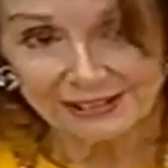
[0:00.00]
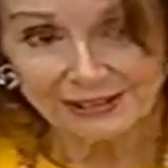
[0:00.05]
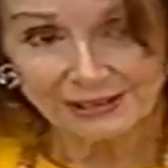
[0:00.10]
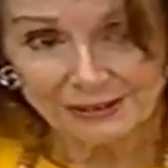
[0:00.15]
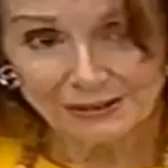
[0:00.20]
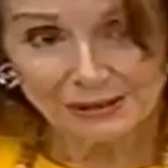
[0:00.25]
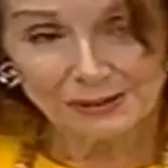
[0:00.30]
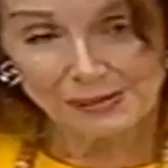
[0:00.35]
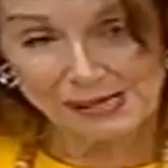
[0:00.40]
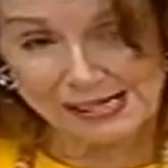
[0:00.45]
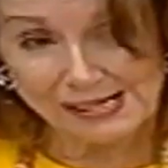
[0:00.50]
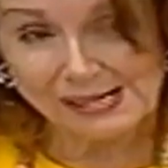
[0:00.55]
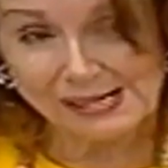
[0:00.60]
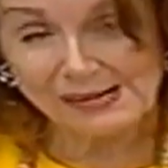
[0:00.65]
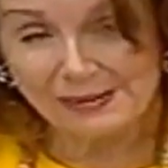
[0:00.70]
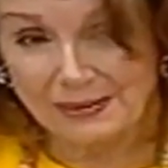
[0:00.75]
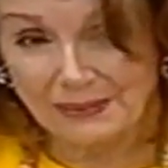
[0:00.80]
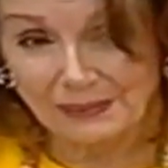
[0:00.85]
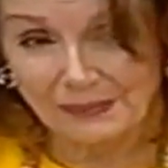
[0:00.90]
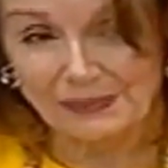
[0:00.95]
soon to be
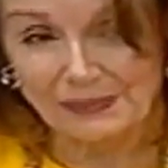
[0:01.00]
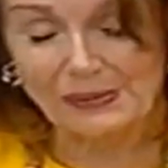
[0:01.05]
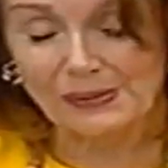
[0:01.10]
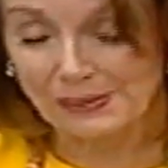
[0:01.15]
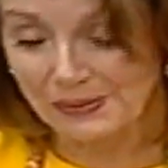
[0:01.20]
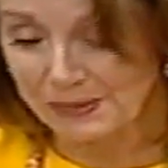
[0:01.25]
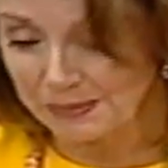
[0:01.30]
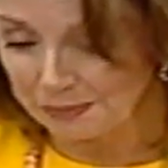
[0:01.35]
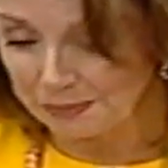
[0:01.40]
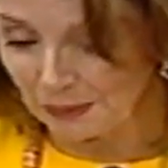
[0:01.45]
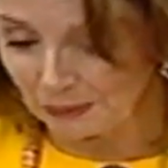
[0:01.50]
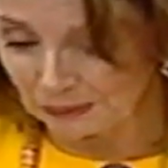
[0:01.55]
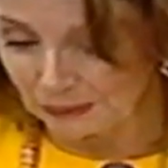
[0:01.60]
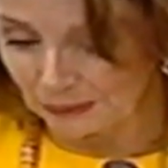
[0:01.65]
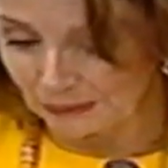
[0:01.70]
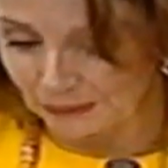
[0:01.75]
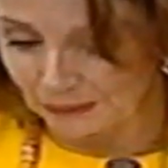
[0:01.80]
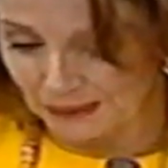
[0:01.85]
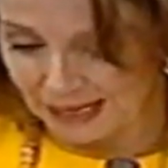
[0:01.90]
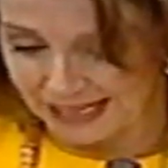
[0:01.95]
no more the
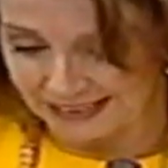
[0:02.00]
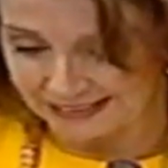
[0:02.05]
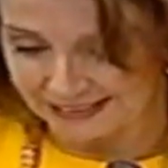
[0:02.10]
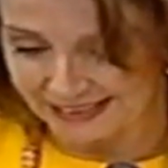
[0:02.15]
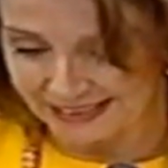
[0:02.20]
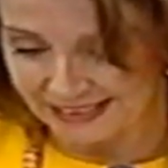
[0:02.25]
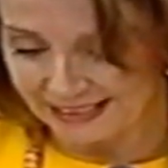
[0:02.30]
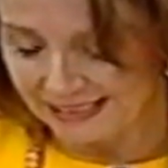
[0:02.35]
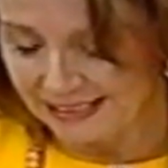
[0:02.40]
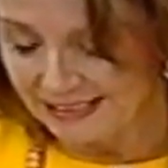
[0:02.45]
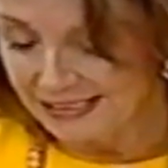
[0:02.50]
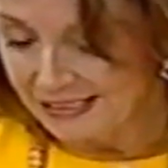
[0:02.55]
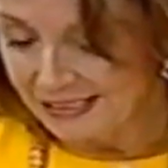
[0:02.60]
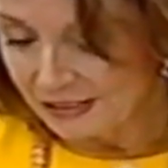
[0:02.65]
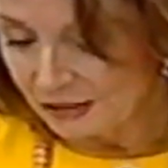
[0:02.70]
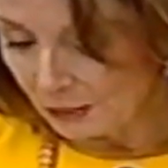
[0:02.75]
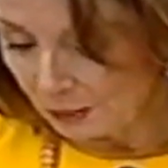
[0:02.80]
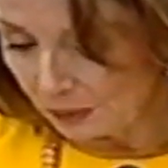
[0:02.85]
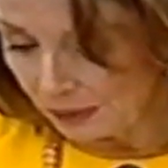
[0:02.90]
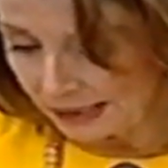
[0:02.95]
Polo Grounds
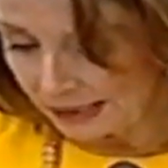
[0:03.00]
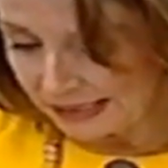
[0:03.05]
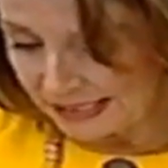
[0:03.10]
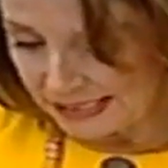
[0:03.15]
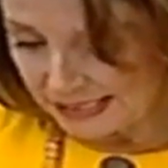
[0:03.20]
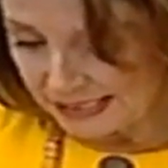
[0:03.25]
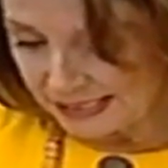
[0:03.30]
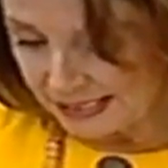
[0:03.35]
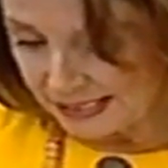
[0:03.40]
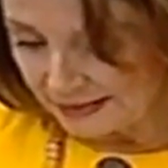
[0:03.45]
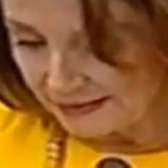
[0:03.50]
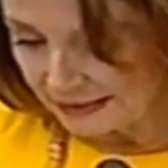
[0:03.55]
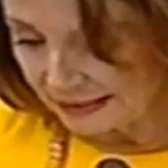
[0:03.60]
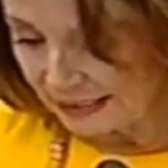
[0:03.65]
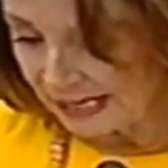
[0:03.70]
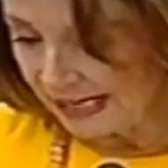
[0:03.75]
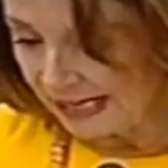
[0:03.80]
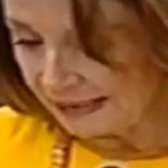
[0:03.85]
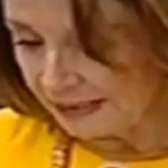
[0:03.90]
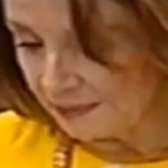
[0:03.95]
to witness the
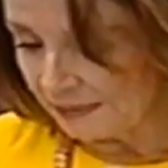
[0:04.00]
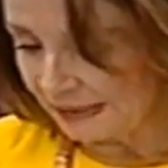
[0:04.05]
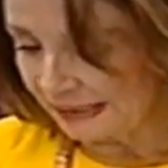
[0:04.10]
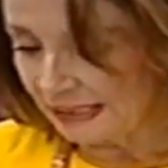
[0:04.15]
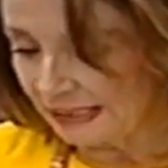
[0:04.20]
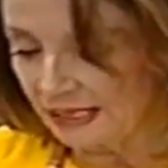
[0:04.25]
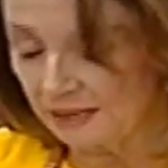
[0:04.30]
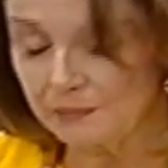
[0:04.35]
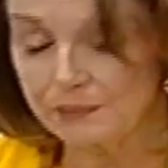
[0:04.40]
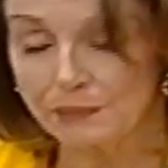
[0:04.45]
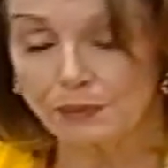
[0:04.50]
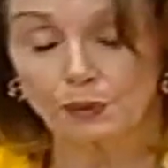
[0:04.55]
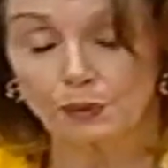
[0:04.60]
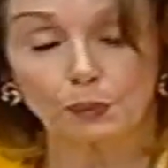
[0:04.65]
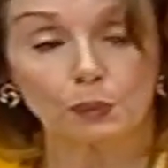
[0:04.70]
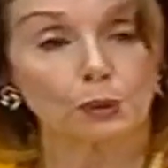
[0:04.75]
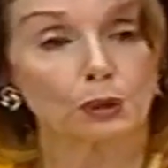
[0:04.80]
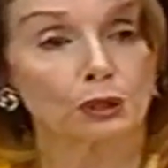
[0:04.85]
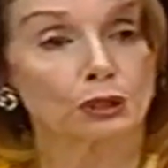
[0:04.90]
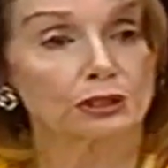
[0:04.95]
Ghana become the
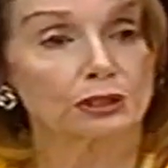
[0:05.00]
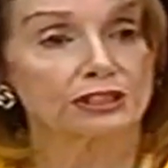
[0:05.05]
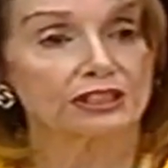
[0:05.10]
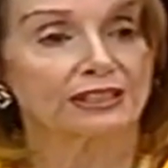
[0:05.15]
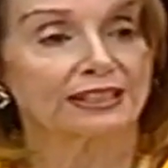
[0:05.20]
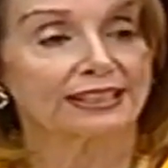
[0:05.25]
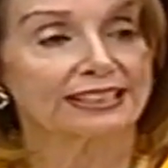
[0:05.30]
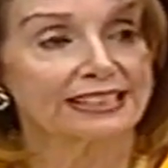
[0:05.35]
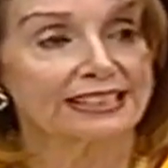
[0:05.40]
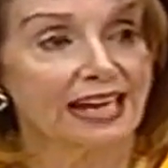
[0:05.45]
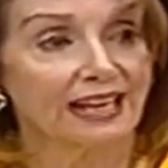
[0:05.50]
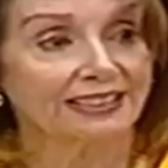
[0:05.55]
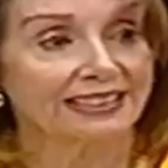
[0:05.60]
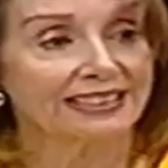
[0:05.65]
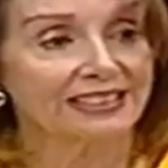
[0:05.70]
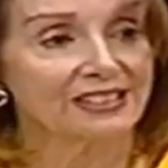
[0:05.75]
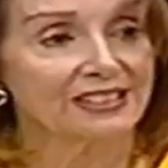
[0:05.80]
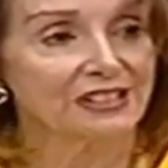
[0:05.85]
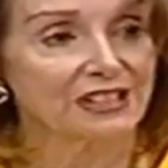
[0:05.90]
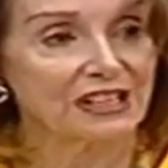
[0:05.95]
world's
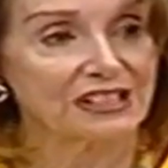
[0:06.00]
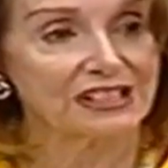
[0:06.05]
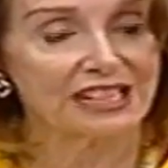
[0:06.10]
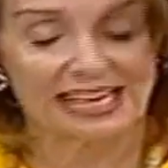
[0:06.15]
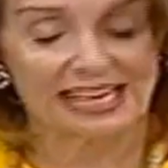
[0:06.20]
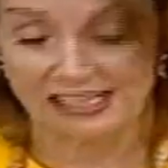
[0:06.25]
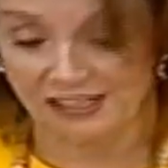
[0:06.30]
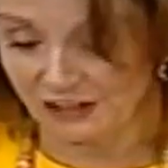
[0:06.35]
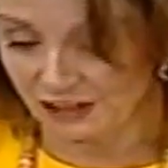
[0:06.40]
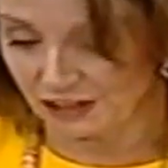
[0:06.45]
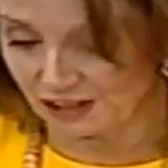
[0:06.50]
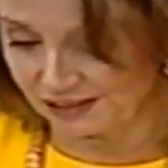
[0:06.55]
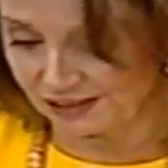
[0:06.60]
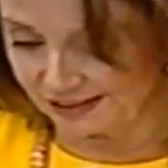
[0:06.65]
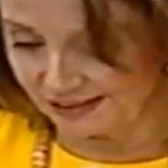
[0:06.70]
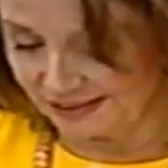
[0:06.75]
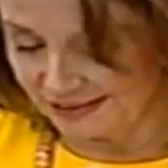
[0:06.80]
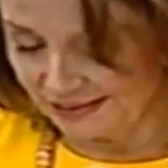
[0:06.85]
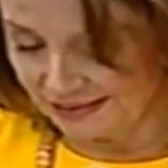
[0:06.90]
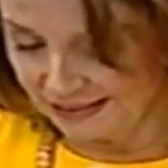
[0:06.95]
youngest nation.
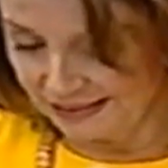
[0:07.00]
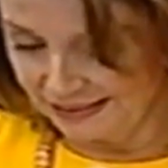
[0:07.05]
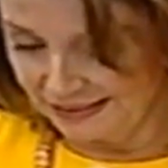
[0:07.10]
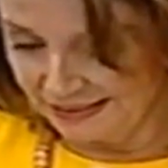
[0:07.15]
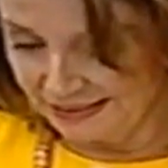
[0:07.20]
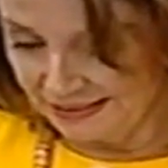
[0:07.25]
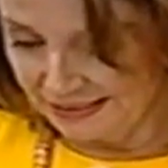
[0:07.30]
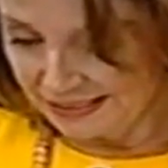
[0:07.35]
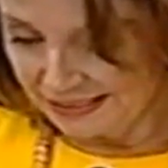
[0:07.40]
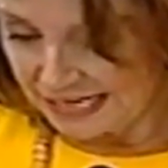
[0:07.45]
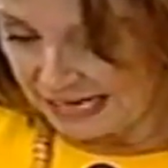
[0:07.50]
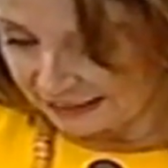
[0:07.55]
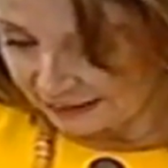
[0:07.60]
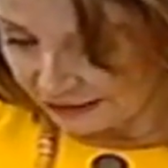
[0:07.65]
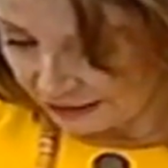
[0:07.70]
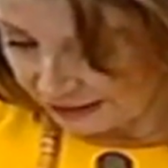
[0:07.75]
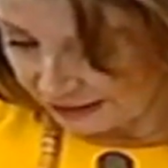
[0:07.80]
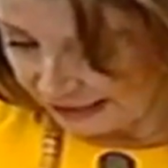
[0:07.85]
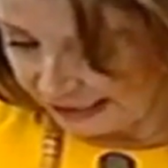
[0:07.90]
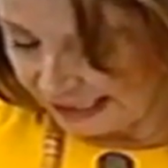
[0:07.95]

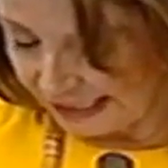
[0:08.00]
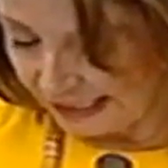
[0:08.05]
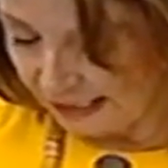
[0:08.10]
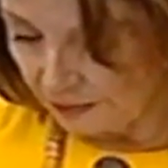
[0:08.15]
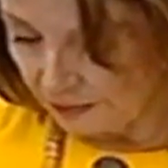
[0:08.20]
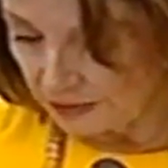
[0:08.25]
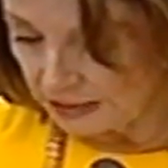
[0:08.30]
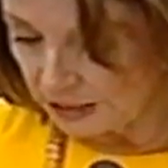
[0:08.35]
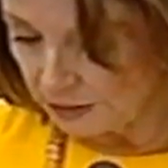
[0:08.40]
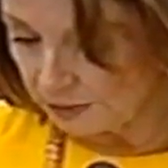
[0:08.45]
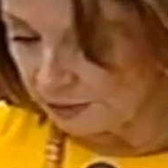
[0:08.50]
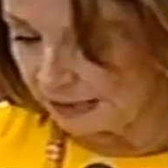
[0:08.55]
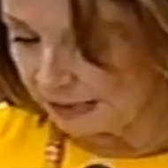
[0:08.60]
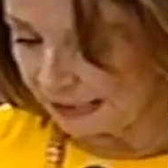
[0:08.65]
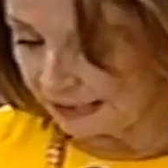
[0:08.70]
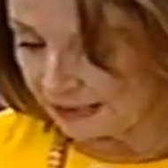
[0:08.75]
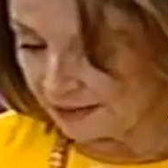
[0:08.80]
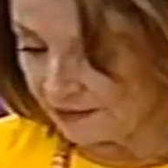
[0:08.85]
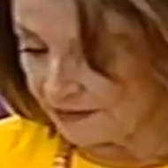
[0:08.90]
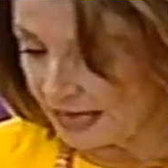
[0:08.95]
Dr. King would
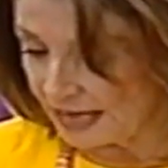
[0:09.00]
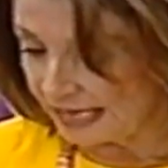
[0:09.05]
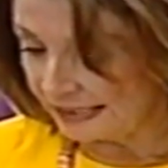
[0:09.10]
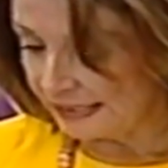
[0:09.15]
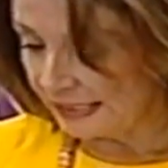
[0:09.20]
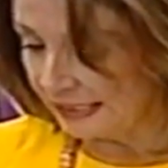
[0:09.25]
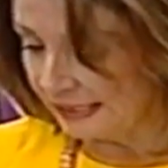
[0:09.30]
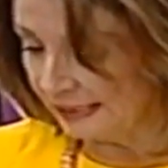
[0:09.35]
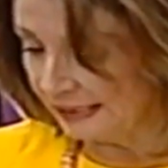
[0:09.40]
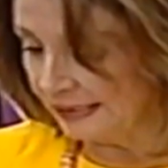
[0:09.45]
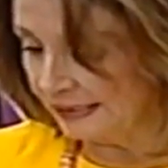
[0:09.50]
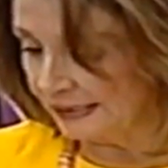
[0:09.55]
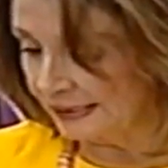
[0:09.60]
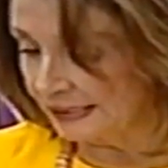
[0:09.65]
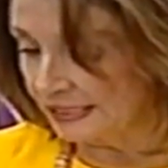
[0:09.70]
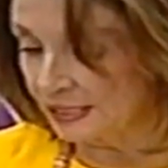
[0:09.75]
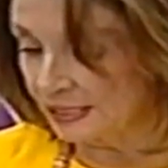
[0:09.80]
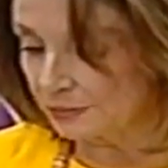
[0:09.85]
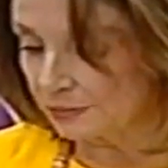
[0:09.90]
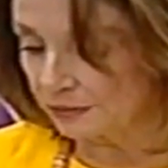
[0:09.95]
speak of that night
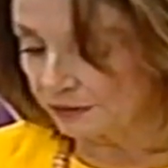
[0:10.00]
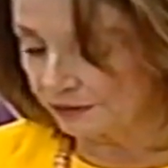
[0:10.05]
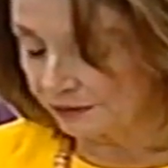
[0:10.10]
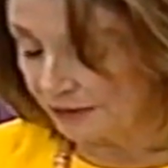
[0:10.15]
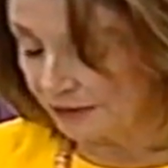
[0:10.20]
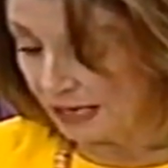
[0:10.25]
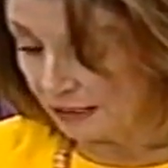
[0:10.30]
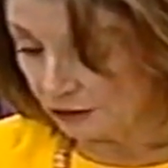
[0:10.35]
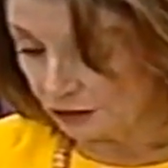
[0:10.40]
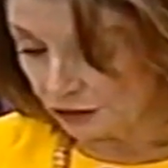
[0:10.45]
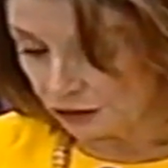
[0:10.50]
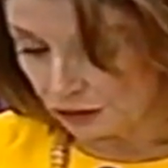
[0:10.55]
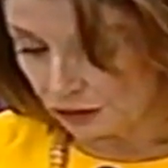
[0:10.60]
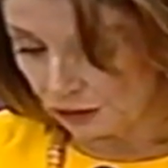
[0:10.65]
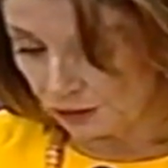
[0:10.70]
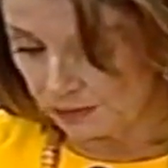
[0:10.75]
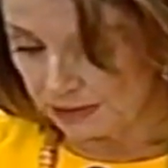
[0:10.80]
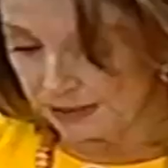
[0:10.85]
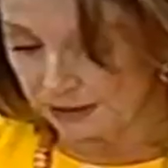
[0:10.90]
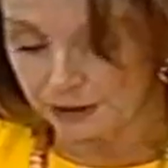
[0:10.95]
in his profound
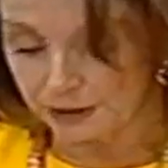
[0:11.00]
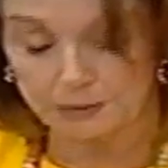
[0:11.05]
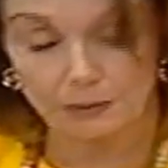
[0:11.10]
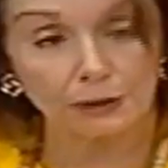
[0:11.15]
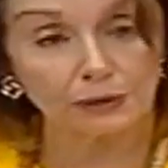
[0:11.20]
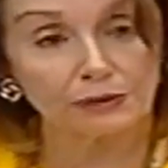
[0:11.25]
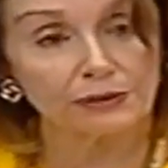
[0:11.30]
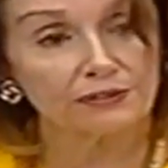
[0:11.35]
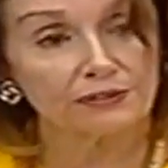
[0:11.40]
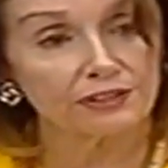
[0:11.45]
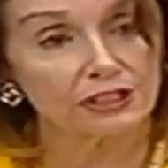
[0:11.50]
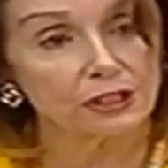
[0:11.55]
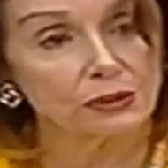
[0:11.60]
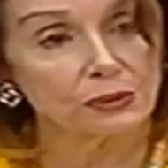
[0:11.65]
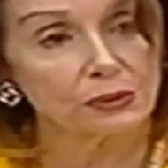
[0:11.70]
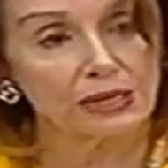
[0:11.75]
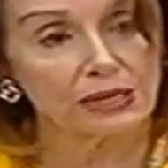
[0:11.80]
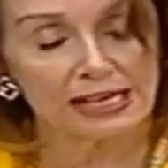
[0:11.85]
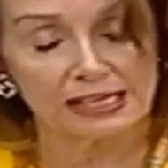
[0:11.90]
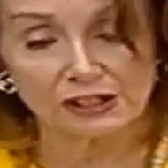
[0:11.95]
sermon, The Birth of a
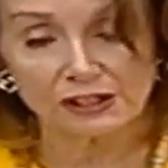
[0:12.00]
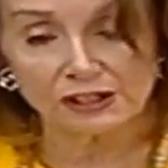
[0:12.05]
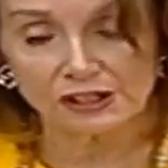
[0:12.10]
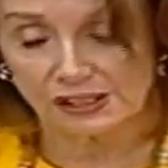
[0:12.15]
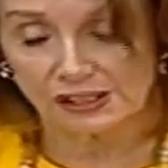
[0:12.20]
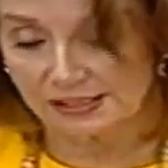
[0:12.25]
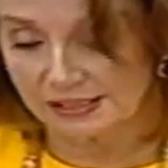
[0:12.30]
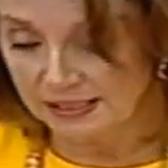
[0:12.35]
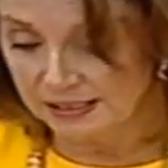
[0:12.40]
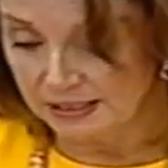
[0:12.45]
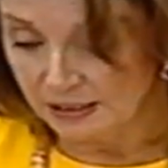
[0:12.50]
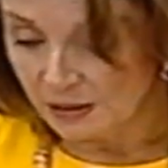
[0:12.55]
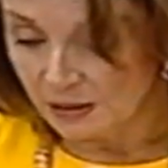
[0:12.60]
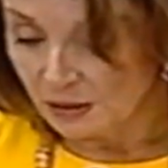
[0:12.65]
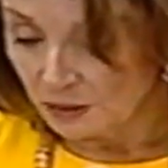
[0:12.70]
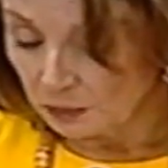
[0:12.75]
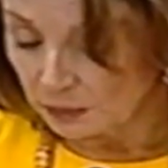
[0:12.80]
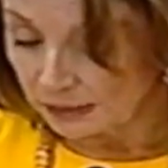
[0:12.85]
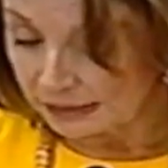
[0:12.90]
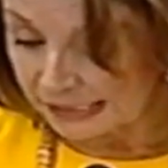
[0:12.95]
New Nation,
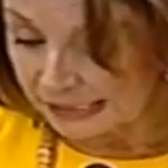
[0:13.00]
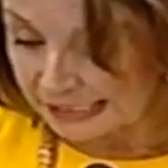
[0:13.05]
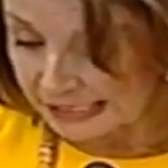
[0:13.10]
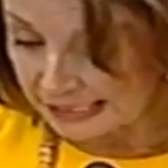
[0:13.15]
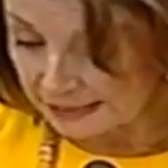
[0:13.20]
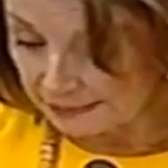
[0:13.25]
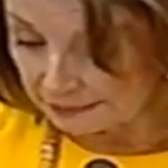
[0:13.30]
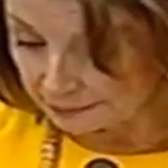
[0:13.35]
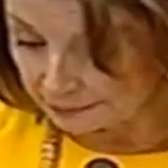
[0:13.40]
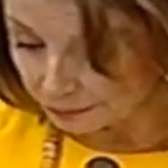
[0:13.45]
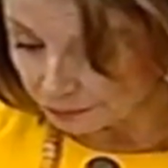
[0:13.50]
when he